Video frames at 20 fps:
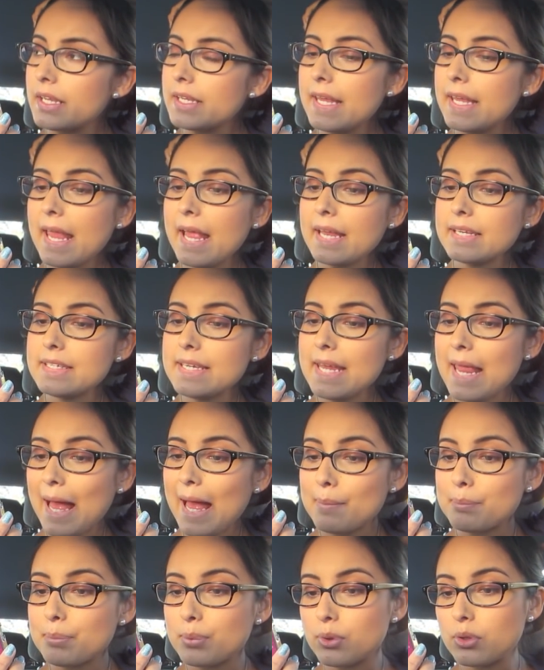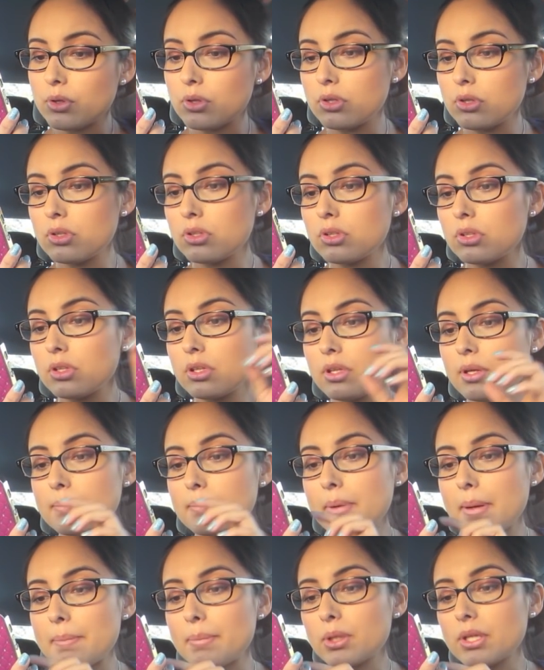candy apple,
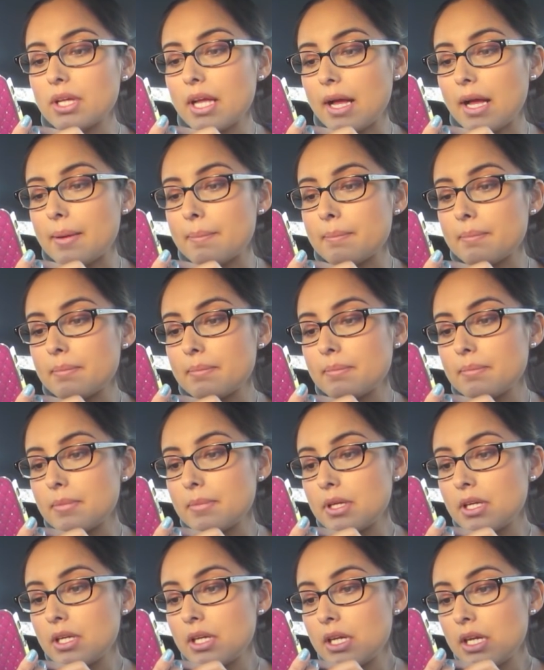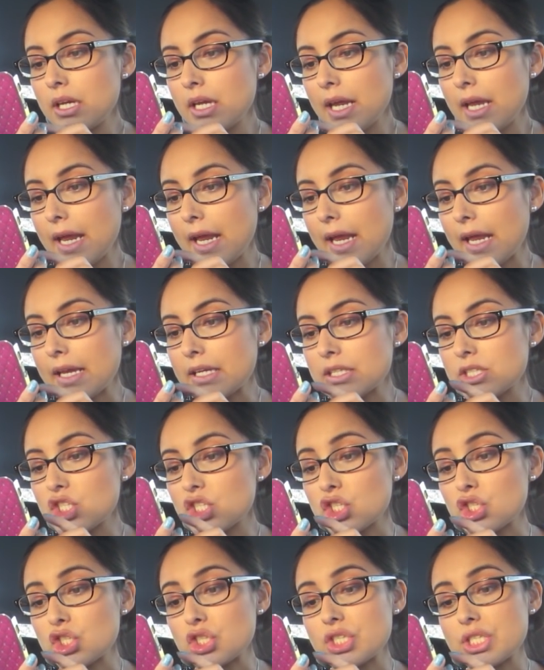bubble gum, and
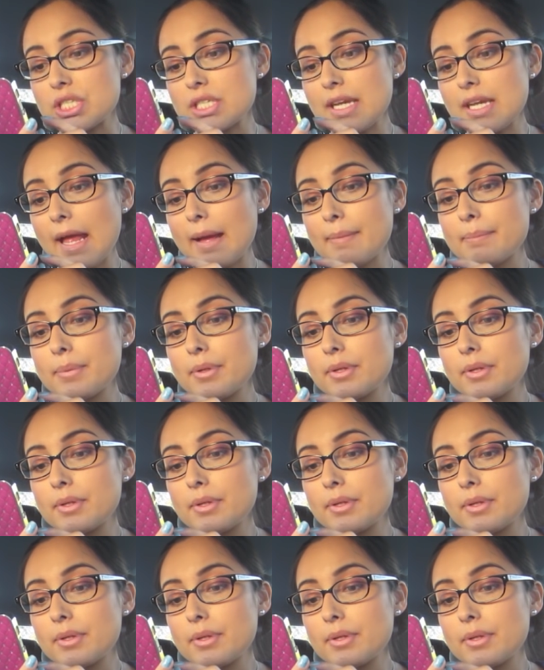ginger snap.